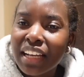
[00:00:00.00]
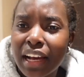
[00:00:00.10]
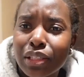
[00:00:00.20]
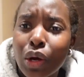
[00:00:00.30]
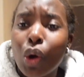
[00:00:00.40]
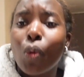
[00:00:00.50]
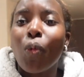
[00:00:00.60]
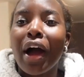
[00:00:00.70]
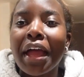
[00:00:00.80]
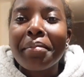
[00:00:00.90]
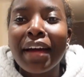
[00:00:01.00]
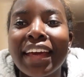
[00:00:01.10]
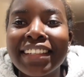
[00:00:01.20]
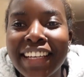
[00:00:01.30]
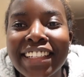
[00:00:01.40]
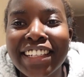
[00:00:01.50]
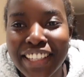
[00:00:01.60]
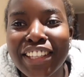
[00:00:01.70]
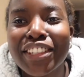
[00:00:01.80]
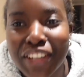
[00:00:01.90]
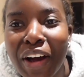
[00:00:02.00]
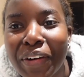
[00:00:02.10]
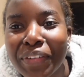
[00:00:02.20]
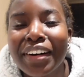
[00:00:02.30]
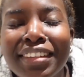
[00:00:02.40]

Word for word: Guys, why am I addicted to this show?